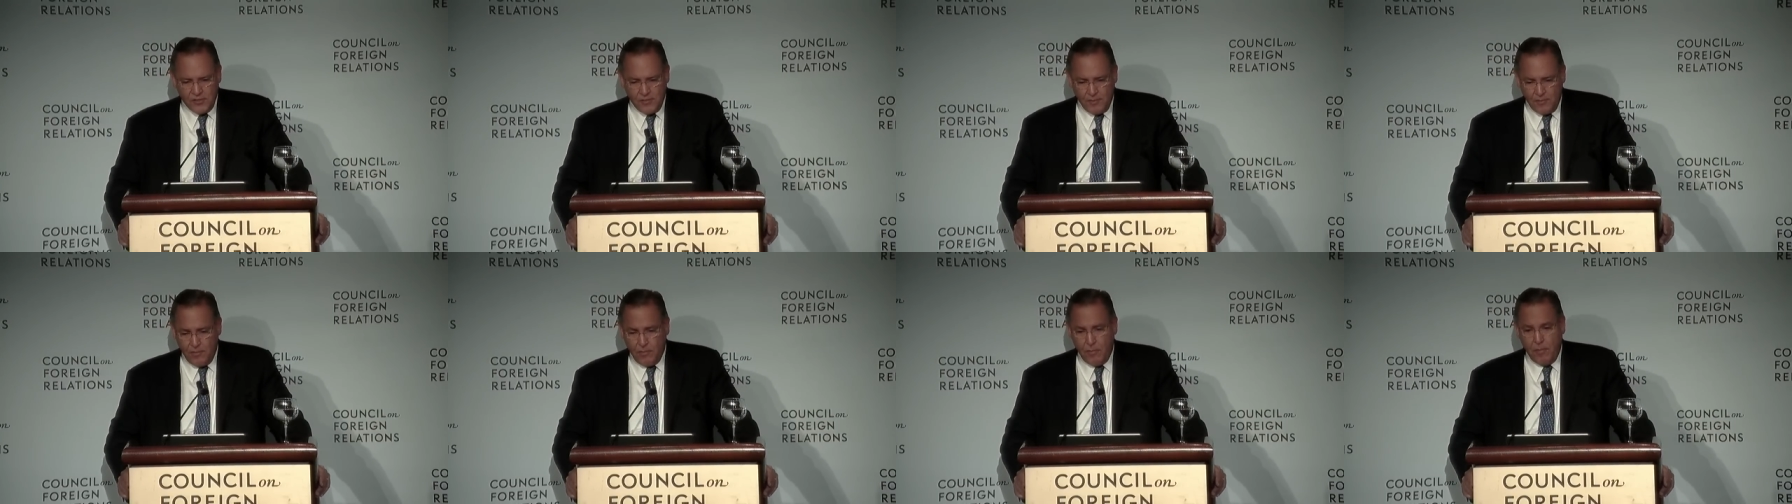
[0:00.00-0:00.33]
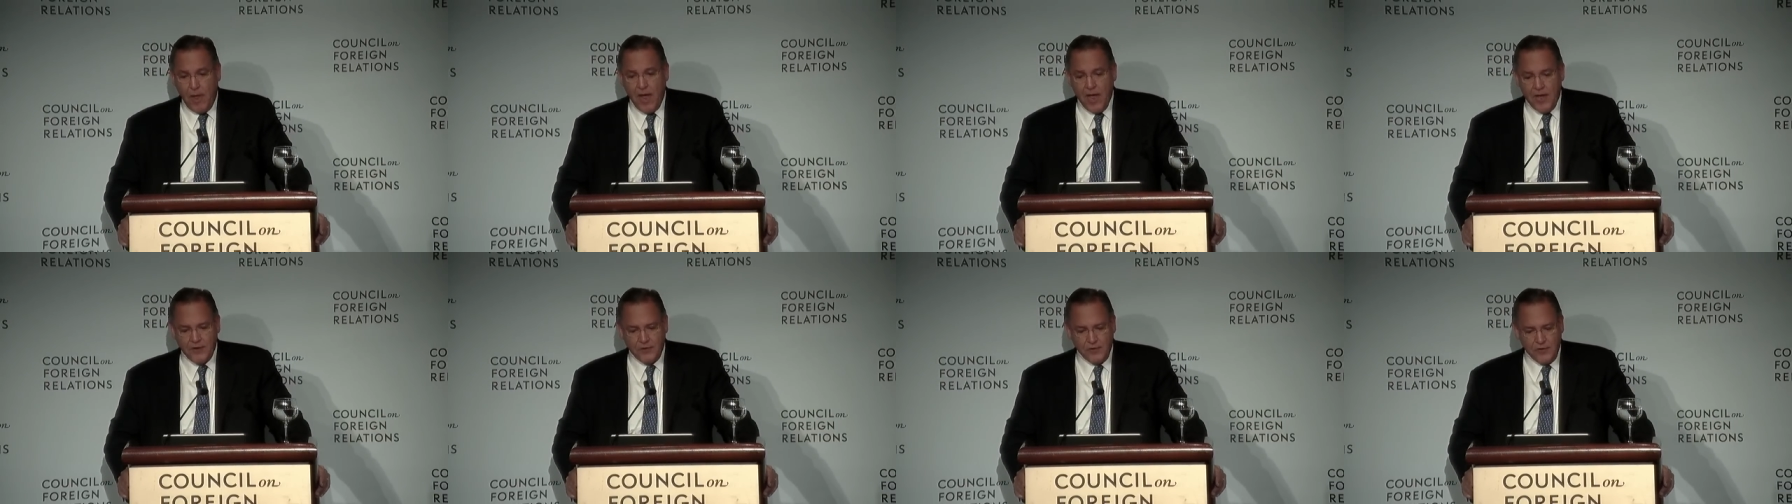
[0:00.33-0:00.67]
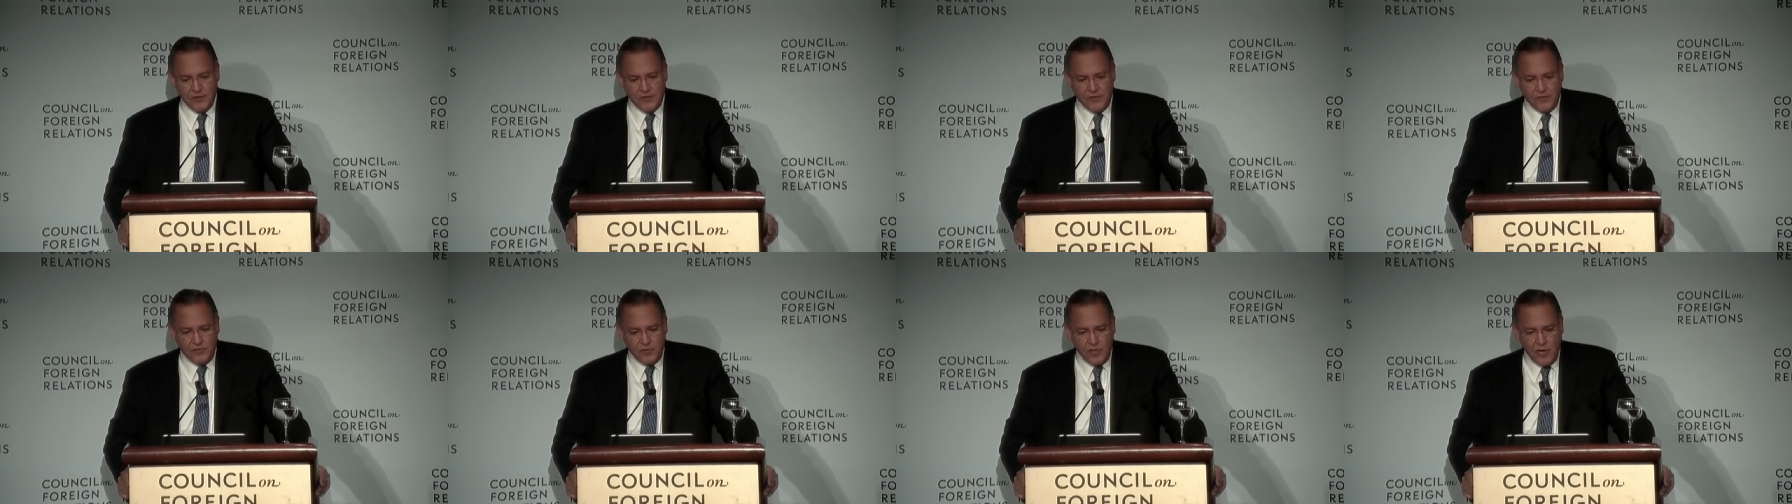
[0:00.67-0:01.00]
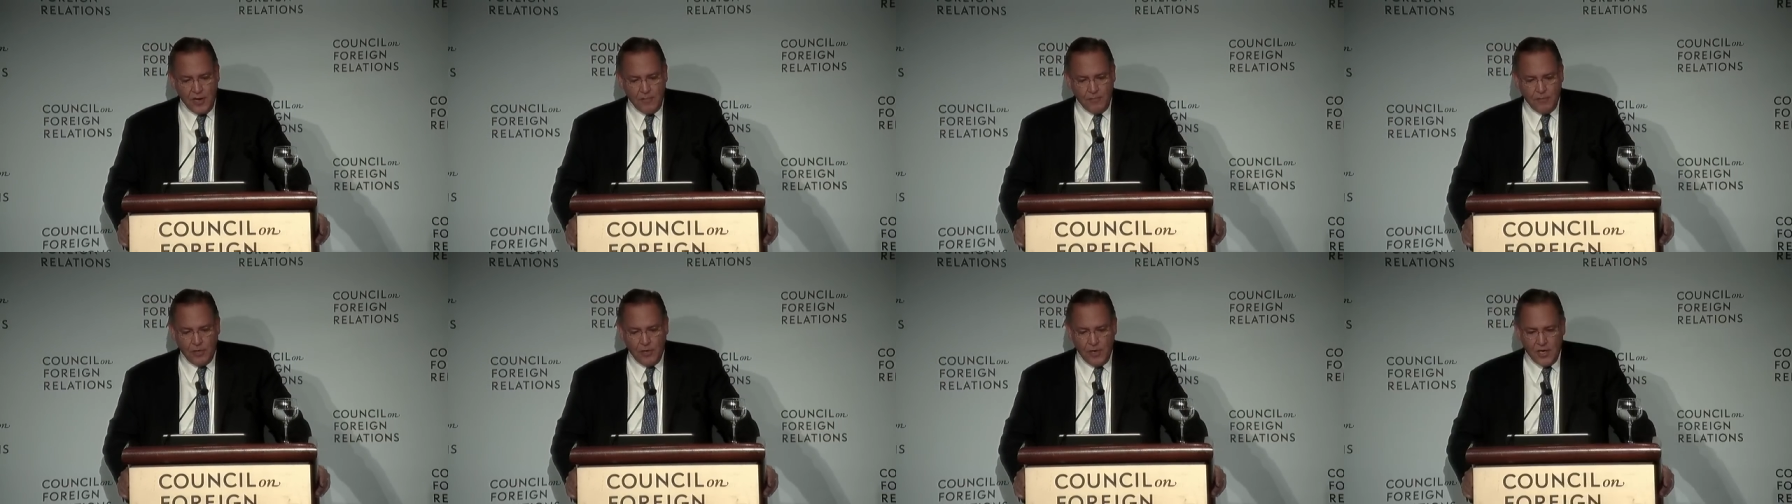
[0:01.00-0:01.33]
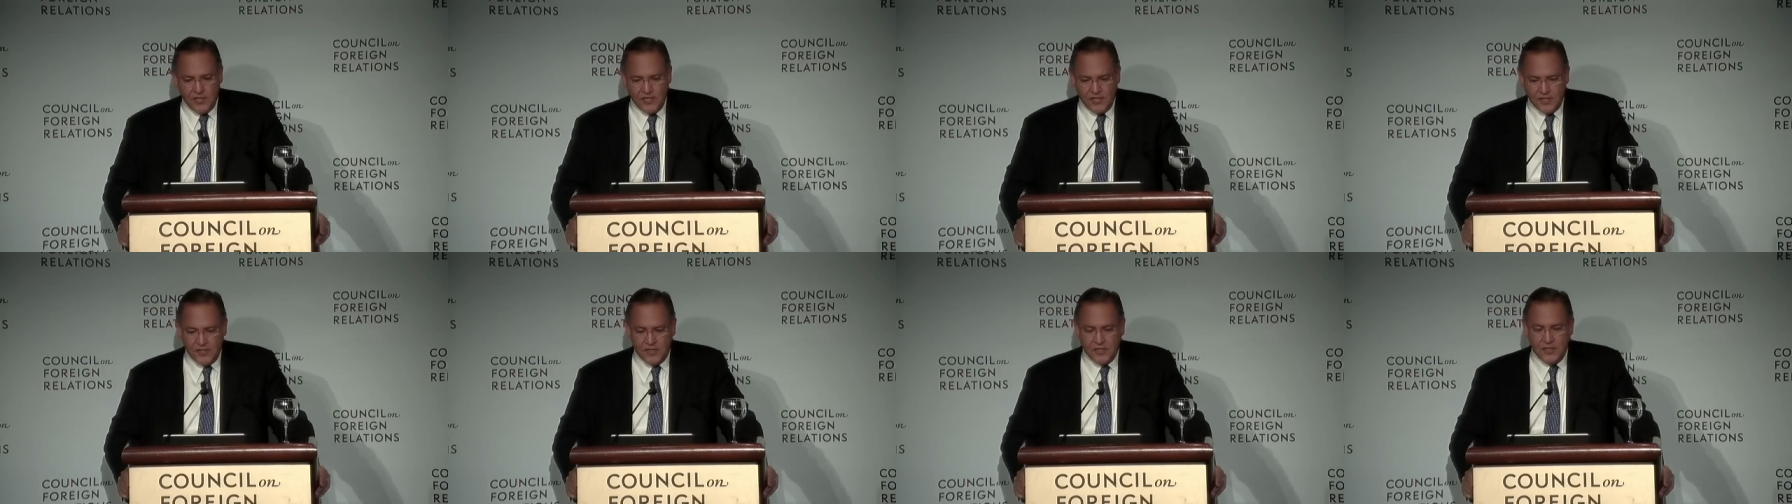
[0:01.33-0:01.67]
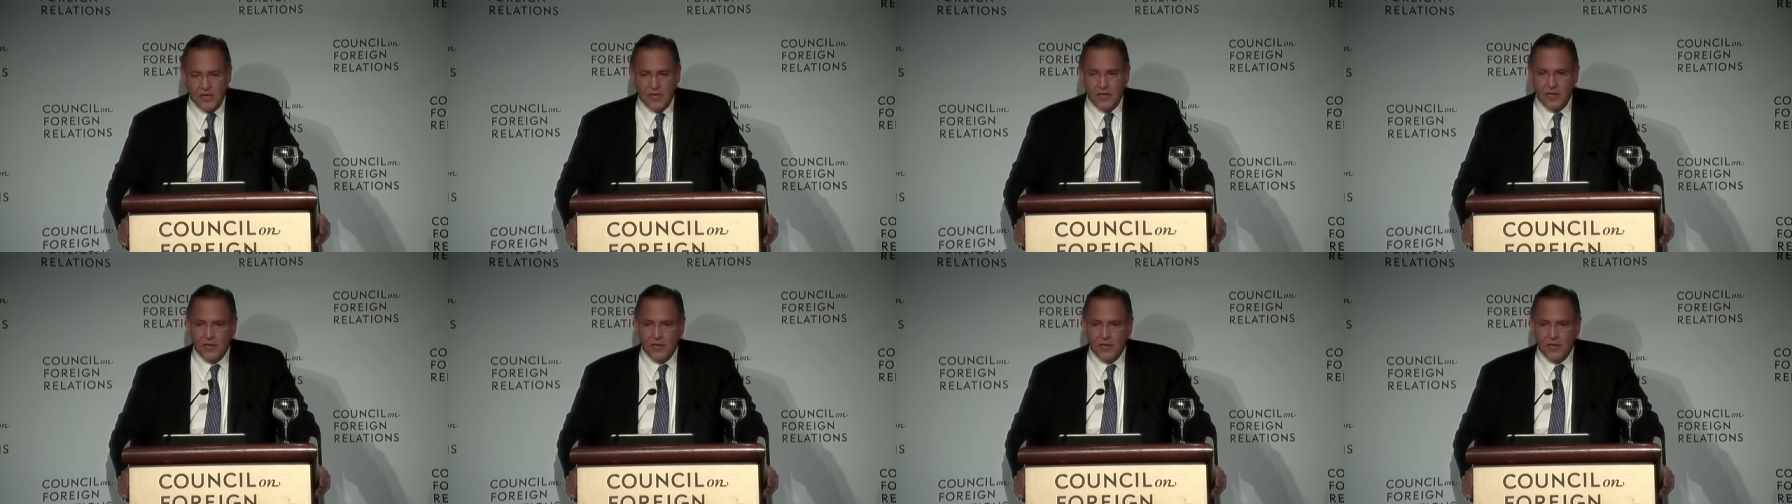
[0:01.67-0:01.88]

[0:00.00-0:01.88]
the preponderance of job losses.